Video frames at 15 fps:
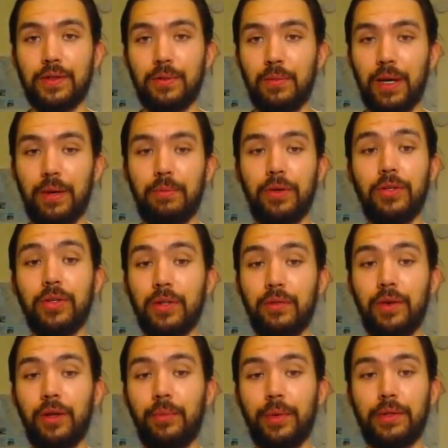so my opinion of
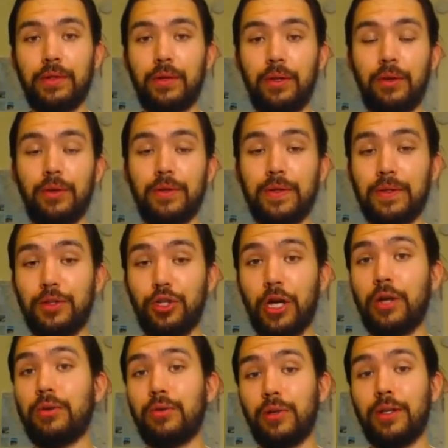Elemental Heroes is
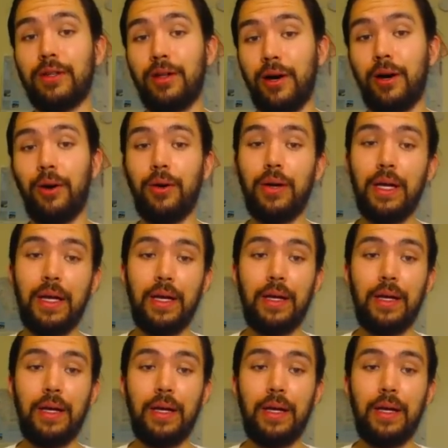generally low.